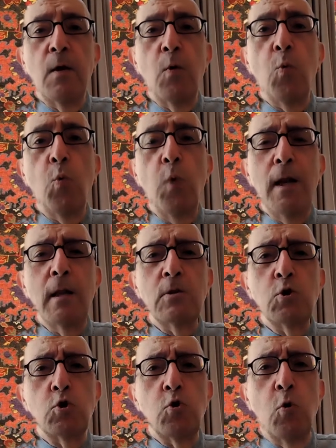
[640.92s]
will
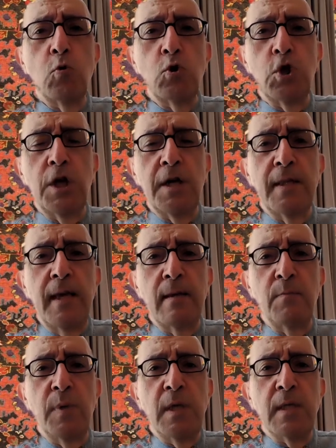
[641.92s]
Georgia
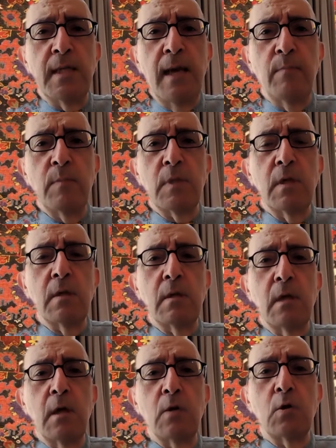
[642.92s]
then be tempted
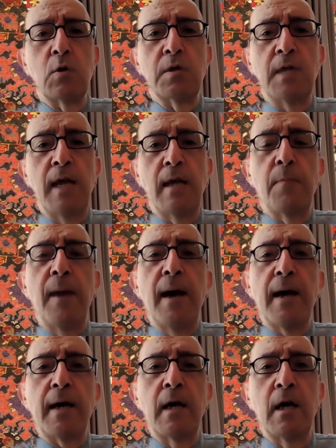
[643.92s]
to take
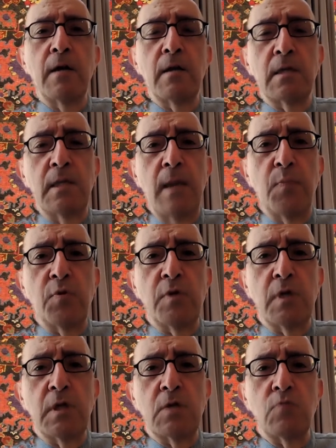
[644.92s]
back the
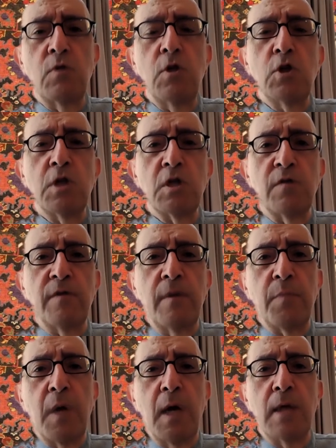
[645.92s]
separatist regions of
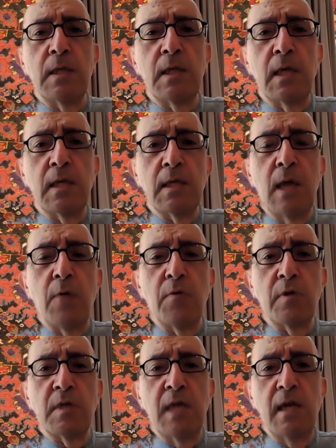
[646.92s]
Abkhazia and South
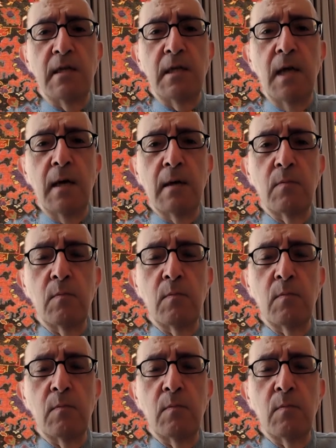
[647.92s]
Ossetia?